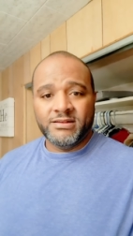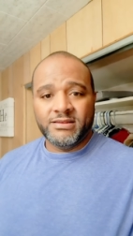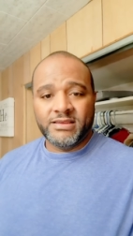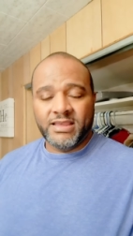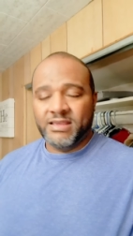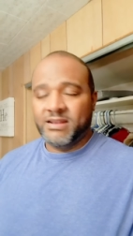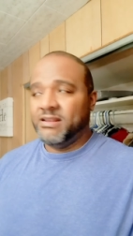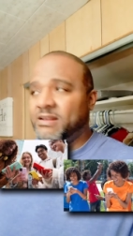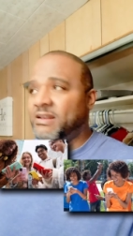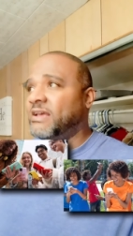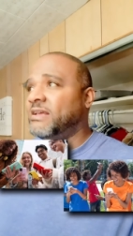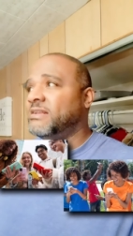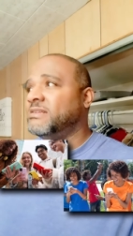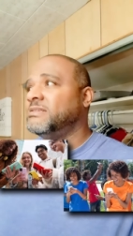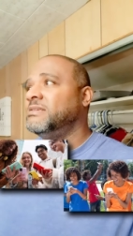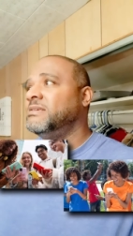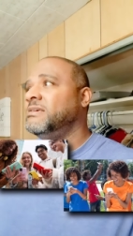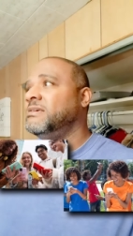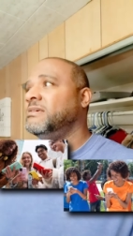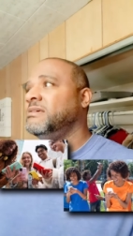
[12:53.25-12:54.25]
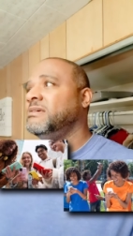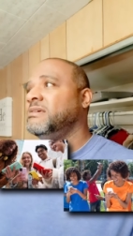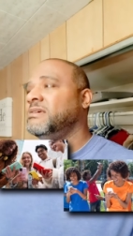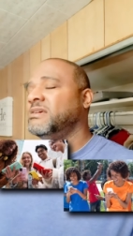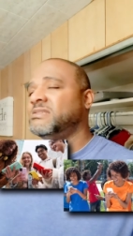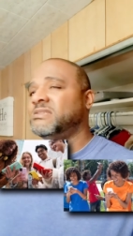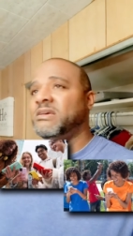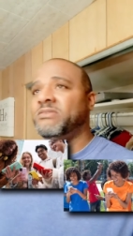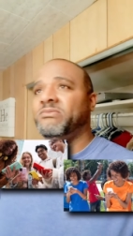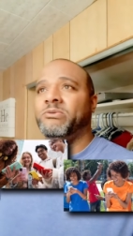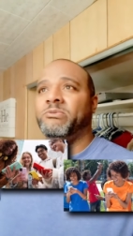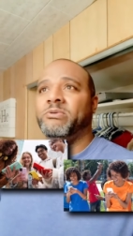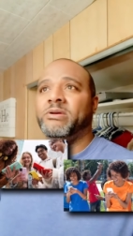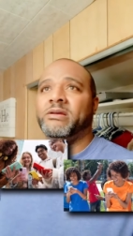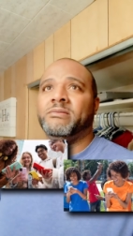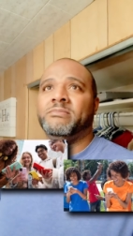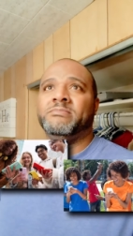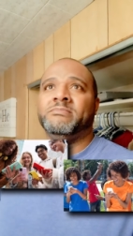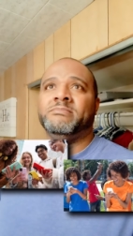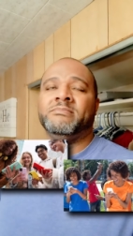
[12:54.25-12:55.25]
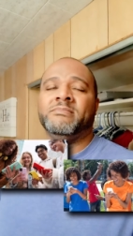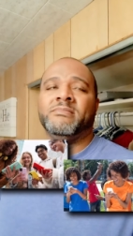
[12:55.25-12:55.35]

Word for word: The internet is everywhere.